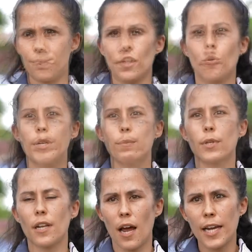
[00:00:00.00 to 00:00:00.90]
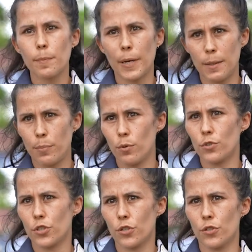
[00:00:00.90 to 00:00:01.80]
So we would like people
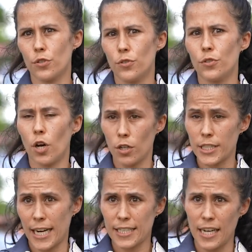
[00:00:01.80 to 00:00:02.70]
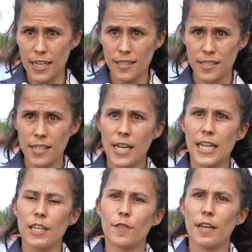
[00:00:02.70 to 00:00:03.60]
to contact us
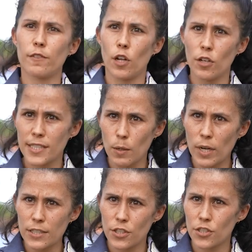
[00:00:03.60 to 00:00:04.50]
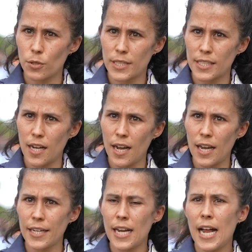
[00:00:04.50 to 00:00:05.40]
if they've lost someone to
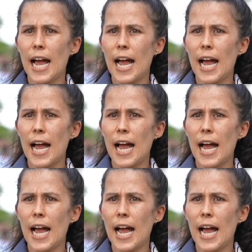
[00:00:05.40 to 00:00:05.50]
suicide